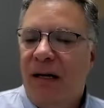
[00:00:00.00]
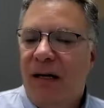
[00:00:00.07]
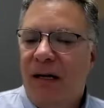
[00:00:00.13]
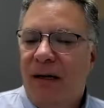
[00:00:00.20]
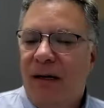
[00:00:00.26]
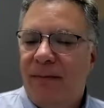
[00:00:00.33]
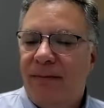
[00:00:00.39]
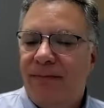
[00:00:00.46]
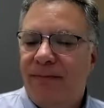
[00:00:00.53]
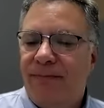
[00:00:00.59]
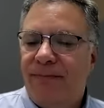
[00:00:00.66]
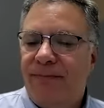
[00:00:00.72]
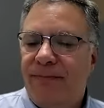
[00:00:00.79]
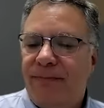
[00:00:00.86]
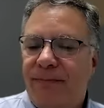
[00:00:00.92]
And
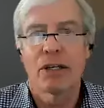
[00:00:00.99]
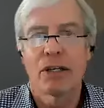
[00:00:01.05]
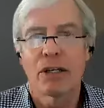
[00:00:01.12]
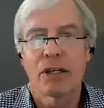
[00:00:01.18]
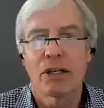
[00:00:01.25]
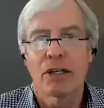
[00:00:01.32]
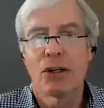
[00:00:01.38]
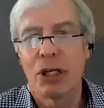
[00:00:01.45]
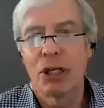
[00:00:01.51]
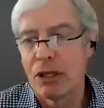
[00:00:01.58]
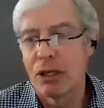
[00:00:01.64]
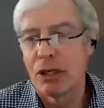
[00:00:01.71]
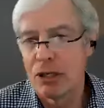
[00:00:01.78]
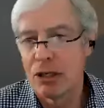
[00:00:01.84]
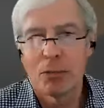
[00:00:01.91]

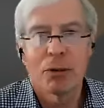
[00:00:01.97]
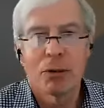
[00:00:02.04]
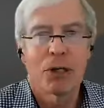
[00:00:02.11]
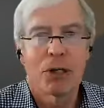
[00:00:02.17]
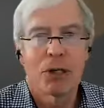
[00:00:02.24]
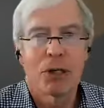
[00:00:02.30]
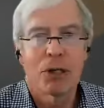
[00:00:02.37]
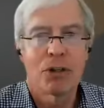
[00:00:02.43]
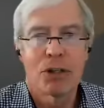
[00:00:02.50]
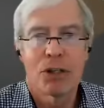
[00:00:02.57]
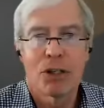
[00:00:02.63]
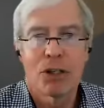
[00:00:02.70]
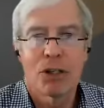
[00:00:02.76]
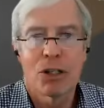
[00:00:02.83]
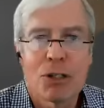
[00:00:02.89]
we'd have to
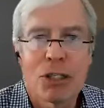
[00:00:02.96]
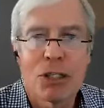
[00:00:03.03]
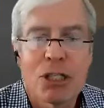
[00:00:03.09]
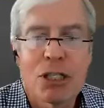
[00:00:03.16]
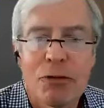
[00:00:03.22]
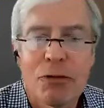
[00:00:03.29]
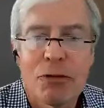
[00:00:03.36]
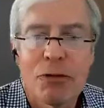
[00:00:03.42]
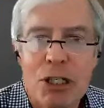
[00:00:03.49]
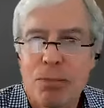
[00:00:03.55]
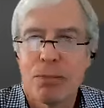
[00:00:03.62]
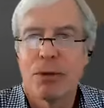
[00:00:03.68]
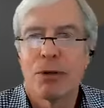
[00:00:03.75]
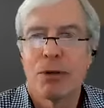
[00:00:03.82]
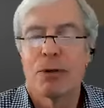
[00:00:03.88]
look at the specifics,
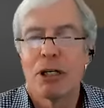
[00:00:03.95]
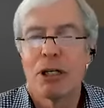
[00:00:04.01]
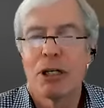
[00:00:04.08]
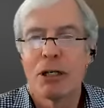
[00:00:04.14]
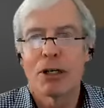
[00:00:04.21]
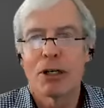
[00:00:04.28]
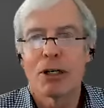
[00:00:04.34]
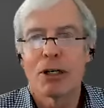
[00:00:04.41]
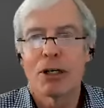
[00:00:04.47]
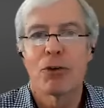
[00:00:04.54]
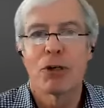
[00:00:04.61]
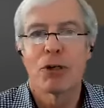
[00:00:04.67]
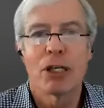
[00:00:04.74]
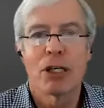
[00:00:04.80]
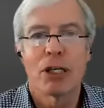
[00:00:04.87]
Rob. So I don't know
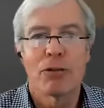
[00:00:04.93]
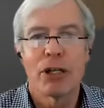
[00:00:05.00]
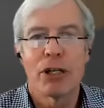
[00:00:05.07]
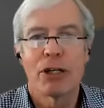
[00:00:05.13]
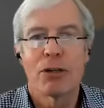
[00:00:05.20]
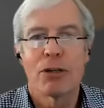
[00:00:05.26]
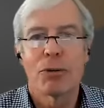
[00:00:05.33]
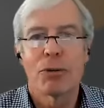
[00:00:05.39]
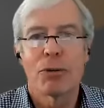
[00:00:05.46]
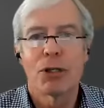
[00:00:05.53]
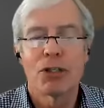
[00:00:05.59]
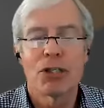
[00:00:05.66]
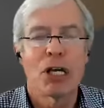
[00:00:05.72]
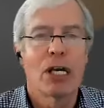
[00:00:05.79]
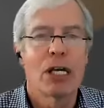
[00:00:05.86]
if we can cover that here,
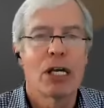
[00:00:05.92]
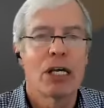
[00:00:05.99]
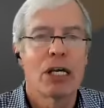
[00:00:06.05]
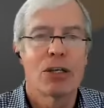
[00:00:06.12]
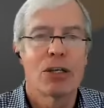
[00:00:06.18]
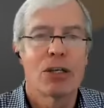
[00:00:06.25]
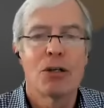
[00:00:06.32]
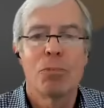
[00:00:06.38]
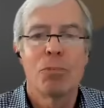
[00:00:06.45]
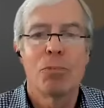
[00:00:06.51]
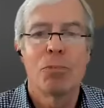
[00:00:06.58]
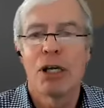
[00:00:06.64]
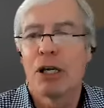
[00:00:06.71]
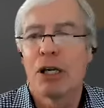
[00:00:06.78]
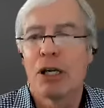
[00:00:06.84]
because it could be
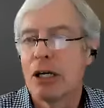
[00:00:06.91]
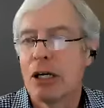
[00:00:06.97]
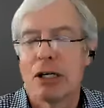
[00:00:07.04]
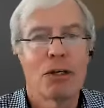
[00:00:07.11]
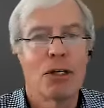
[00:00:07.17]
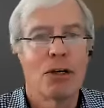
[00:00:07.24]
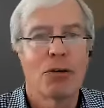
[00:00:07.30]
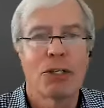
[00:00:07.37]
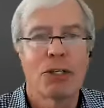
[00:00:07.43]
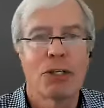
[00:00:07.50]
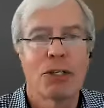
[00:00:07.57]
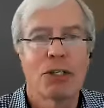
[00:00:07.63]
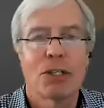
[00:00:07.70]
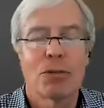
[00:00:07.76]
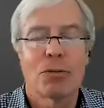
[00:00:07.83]
that
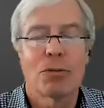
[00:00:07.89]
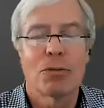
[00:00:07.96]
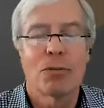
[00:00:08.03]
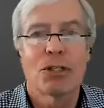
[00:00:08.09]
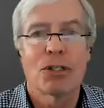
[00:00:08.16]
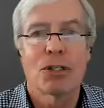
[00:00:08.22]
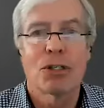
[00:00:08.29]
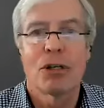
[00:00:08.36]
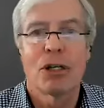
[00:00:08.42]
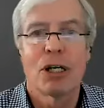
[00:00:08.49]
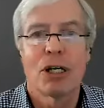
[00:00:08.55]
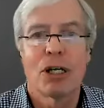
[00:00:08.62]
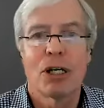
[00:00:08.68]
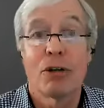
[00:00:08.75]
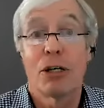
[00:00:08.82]
this is
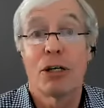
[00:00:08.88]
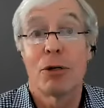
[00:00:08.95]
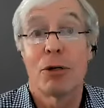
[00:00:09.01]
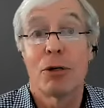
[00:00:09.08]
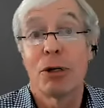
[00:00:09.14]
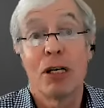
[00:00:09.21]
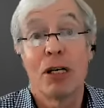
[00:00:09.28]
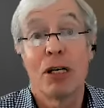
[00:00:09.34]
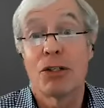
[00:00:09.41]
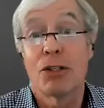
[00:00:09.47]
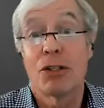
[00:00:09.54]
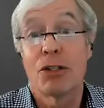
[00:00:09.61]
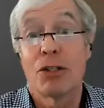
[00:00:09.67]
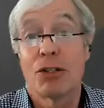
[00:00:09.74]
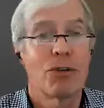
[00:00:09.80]
an outlier because
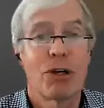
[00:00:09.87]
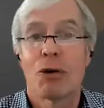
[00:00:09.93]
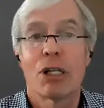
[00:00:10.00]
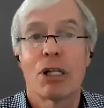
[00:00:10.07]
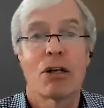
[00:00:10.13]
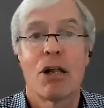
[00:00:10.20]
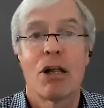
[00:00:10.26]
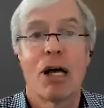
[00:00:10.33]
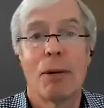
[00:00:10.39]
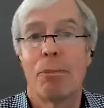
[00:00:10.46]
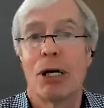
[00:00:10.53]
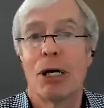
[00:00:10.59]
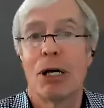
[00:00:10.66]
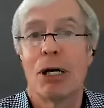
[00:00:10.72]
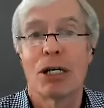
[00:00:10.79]
there's very little
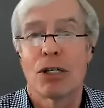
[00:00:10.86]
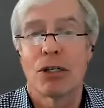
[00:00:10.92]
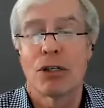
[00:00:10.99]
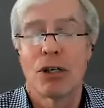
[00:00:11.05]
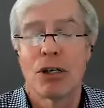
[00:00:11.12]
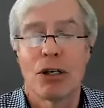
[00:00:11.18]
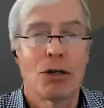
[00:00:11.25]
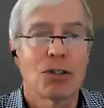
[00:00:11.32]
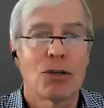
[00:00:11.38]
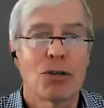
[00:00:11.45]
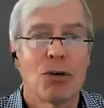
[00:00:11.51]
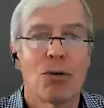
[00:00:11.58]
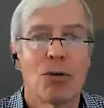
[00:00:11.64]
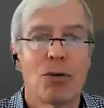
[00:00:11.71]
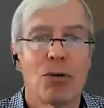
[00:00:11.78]
OpEx, and it's
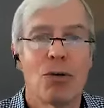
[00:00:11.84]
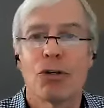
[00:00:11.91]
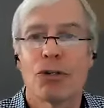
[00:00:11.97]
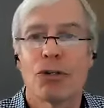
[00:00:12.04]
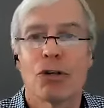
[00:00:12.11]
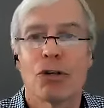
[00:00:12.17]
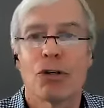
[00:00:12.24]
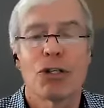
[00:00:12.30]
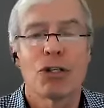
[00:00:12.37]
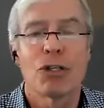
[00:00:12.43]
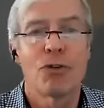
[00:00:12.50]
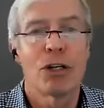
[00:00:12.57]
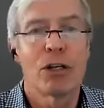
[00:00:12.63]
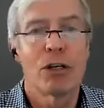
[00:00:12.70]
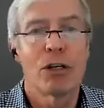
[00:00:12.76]
all the service
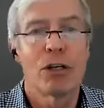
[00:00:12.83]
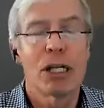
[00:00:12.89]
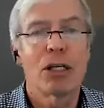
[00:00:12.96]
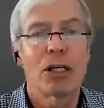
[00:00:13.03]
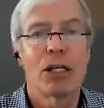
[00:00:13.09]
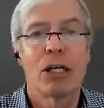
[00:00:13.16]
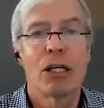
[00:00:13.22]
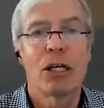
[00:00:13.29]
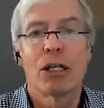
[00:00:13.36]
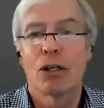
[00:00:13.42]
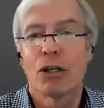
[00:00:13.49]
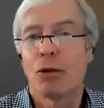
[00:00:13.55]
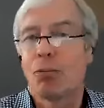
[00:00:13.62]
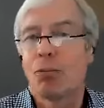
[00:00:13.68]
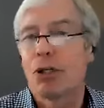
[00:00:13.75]
is fundamentally
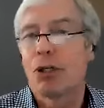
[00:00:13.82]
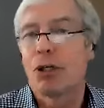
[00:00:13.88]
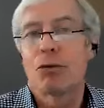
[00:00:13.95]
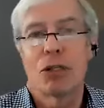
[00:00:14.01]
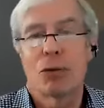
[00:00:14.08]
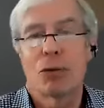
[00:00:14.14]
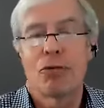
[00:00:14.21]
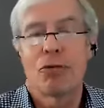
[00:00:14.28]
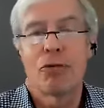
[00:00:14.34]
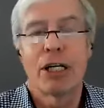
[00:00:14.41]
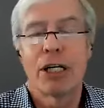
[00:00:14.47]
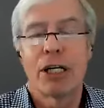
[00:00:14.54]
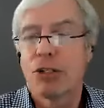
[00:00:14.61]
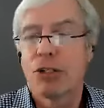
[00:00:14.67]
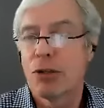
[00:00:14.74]
the compute that they're
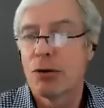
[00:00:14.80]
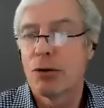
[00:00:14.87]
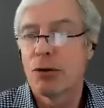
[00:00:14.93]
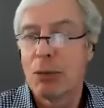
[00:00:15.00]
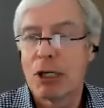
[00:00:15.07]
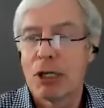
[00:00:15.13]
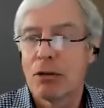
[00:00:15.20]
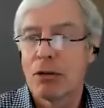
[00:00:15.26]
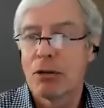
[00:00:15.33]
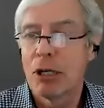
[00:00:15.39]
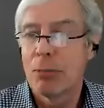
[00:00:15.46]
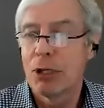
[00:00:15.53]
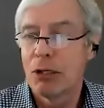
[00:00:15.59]
providing. So happy to